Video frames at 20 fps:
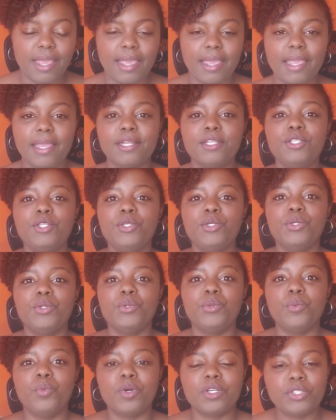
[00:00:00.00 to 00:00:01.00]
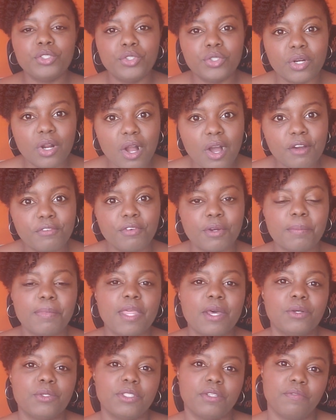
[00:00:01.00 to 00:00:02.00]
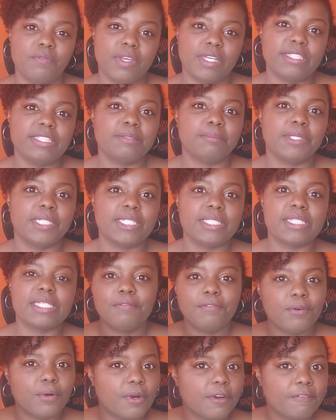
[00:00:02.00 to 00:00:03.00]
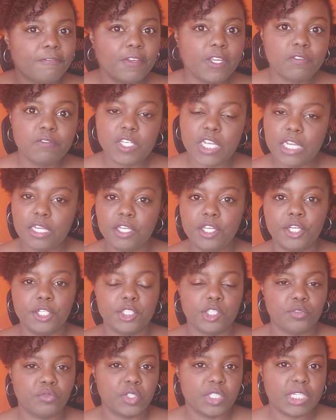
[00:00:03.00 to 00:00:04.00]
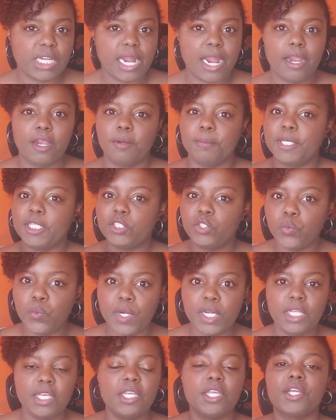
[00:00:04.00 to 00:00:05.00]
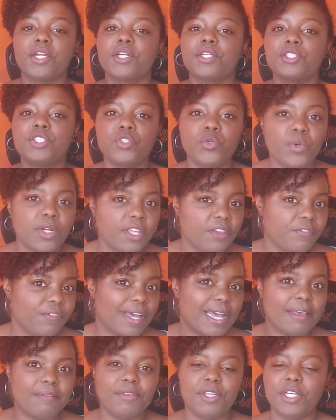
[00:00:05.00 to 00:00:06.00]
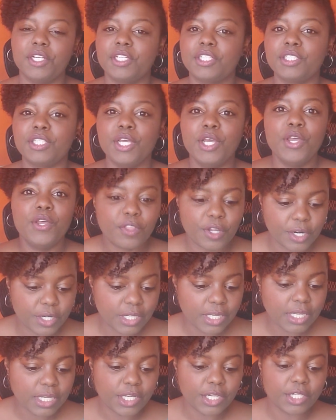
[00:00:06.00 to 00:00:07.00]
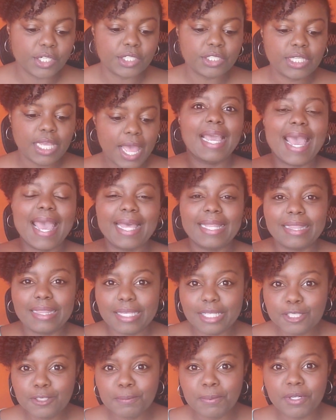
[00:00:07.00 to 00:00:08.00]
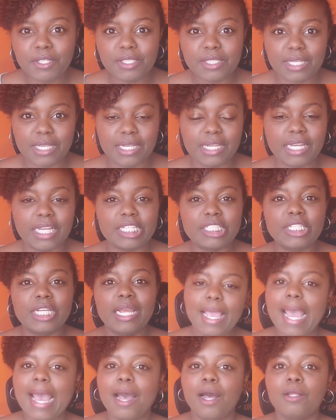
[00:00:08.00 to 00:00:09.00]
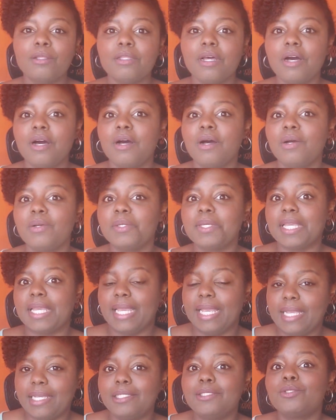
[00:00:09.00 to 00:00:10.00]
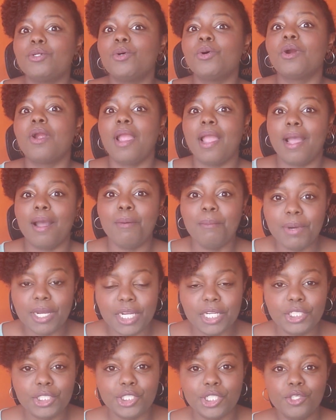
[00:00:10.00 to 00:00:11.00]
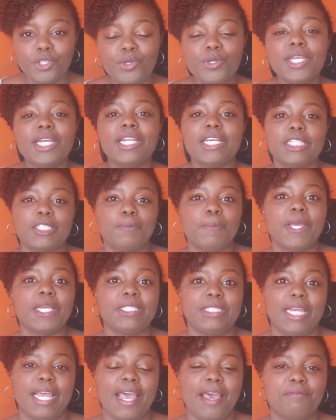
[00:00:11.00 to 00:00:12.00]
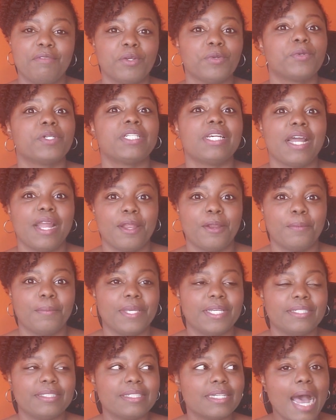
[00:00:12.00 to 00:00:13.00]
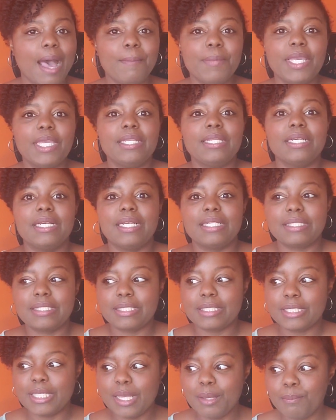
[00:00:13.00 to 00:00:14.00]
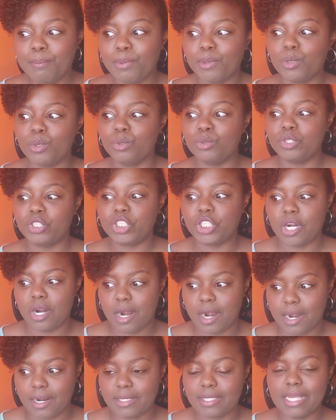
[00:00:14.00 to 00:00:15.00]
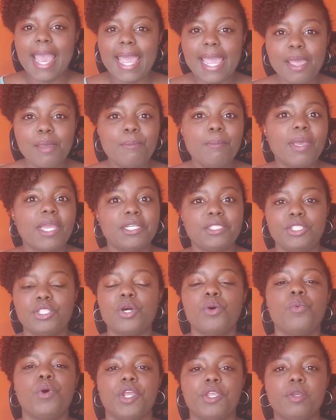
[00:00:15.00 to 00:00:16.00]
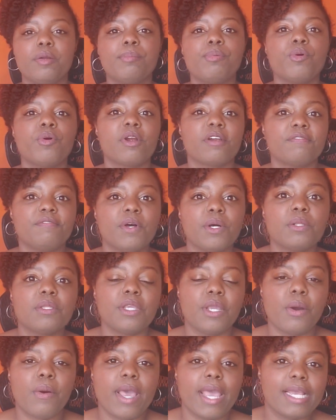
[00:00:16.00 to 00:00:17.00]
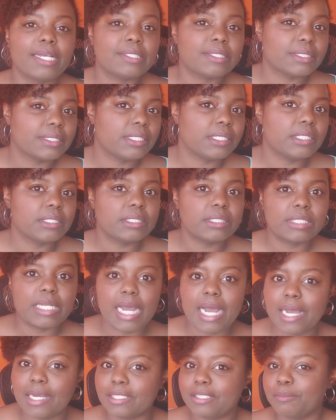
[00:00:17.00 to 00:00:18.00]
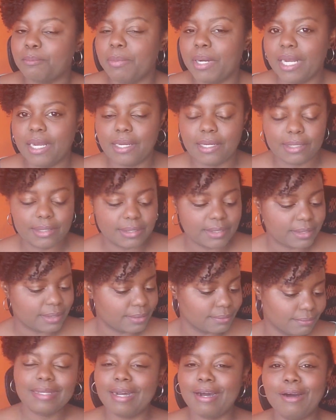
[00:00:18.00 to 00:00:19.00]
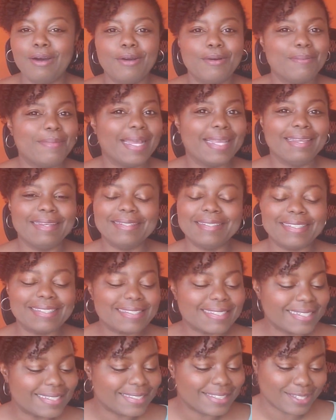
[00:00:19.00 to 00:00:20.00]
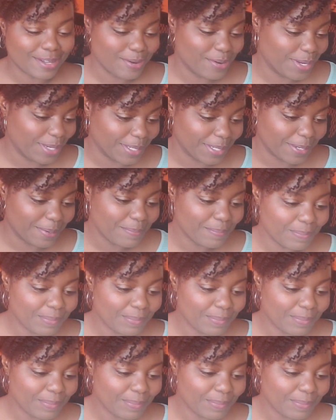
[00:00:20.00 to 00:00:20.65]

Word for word: and you withdraw from those investments for fifteen years of retirement, twenty years, twenty-five years, thirty years, at this percentage, how long and or how much you can expect to have in retirement. I mean, a simple chart, and based on what your portfolio has in it, stocks, bonds. Oh my goodness, it's so good.